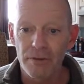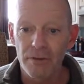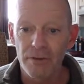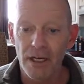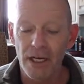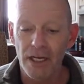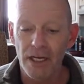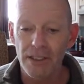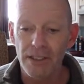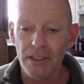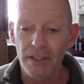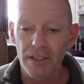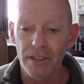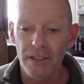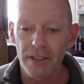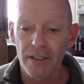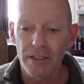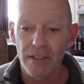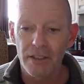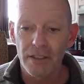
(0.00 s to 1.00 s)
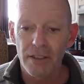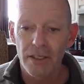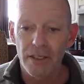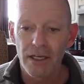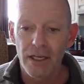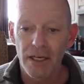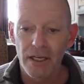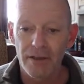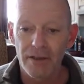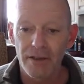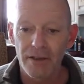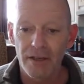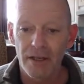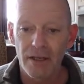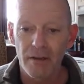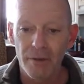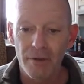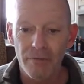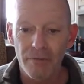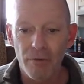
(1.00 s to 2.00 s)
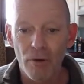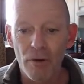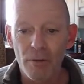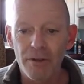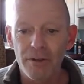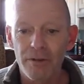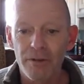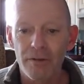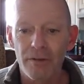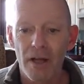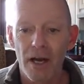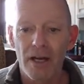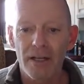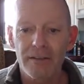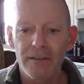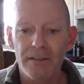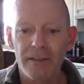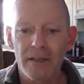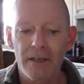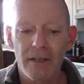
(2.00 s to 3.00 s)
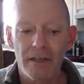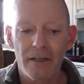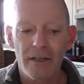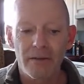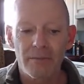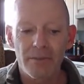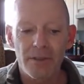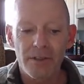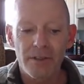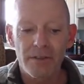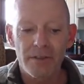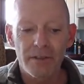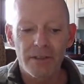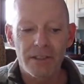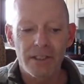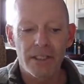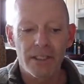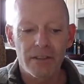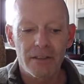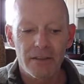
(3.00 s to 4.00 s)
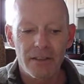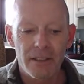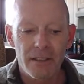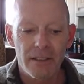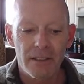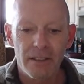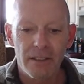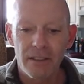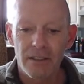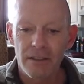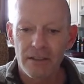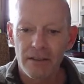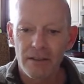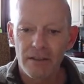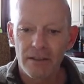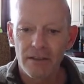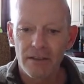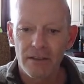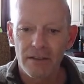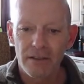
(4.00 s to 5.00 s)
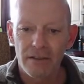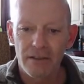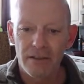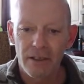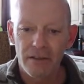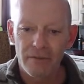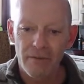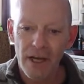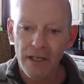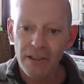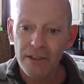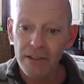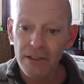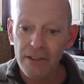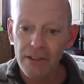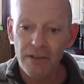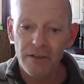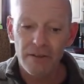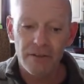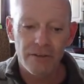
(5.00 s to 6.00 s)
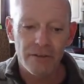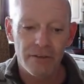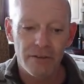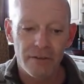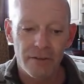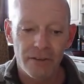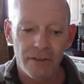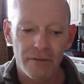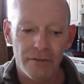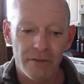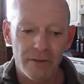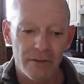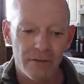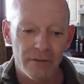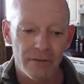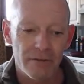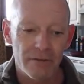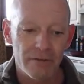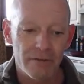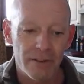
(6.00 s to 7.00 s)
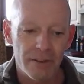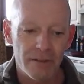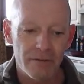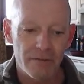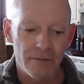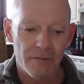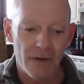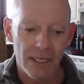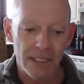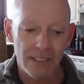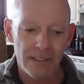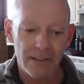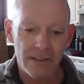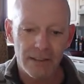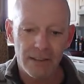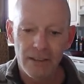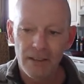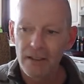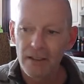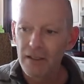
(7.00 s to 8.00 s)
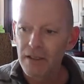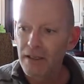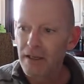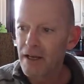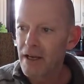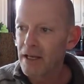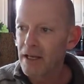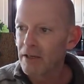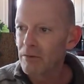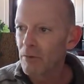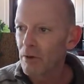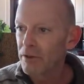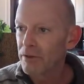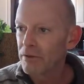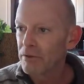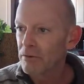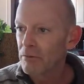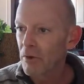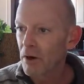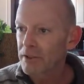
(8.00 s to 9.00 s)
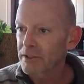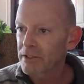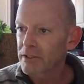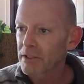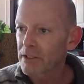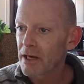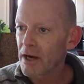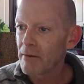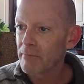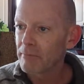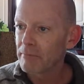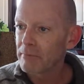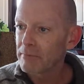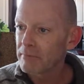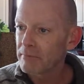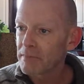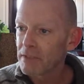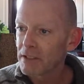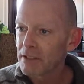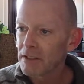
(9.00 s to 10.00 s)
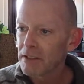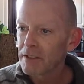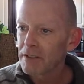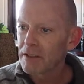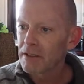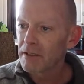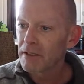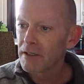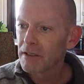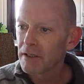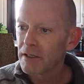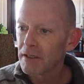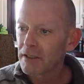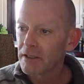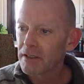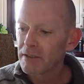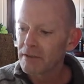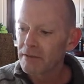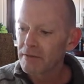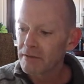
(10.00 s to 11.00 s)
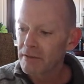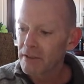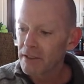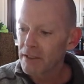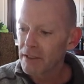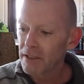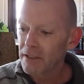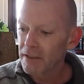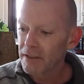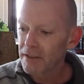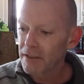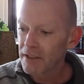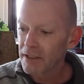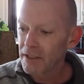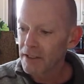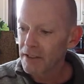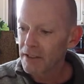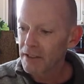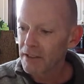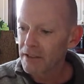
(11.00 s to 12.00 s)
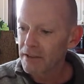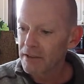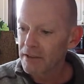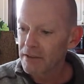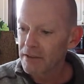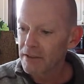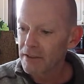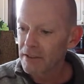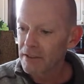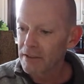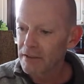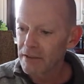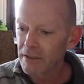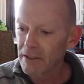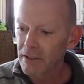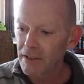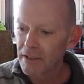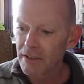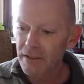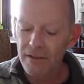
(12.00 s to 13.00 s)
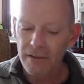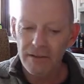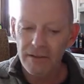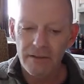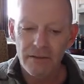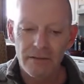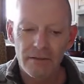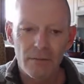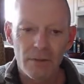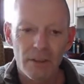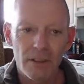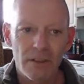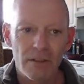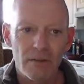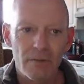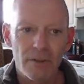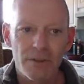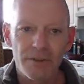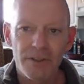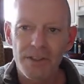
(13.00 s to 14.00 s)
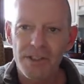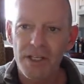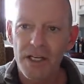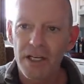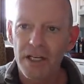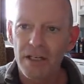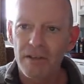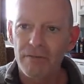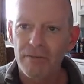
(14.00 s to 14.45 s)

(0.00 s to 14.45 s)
actually. And uh, before we do that, uh, I'm just going to take the uh, advantage here to in, in invite anyone who wants to come uh, and uh, and and we'll we'll just kind of